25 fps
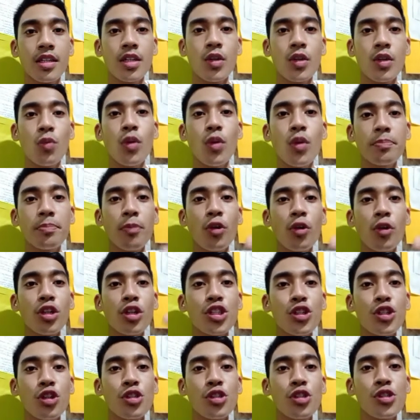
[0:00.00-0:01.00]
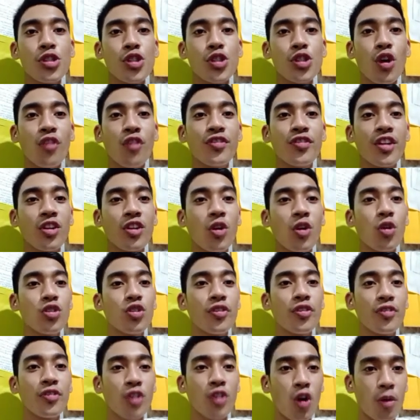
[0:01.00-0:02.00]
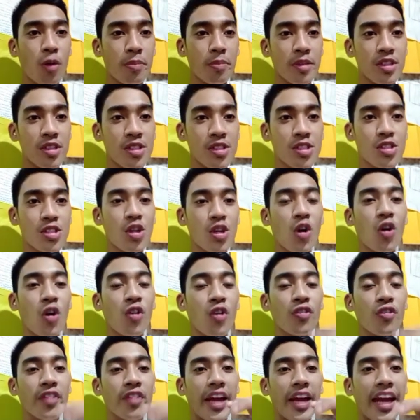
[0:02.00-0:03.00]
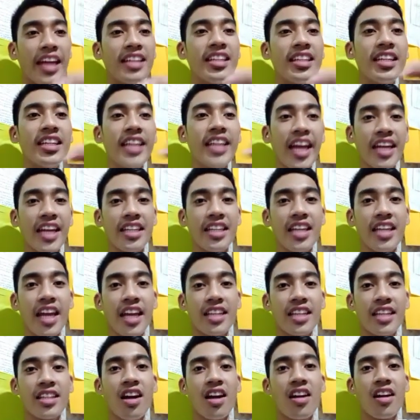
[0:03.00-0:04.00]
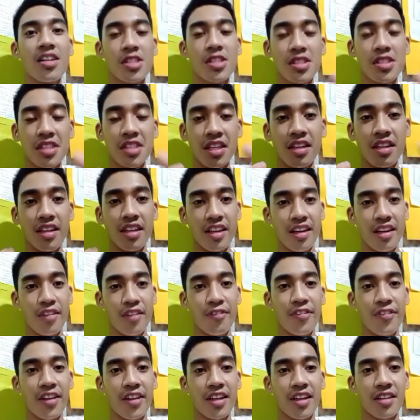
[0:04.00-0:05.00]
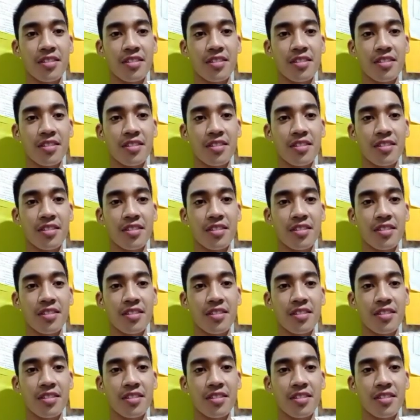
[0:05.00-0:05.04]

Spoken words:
what portions of the Code of Commerce of 1888 are still in effect?